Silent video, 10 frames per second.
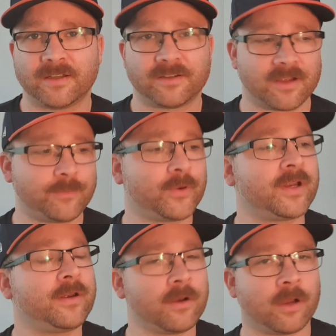Don't put
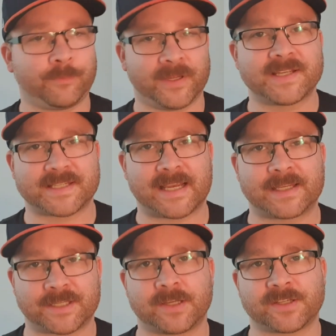in not PSA
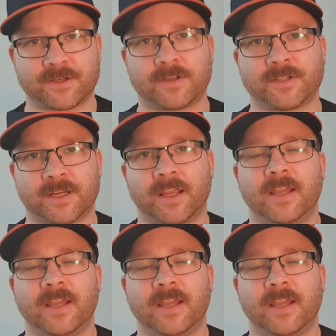so you're searching,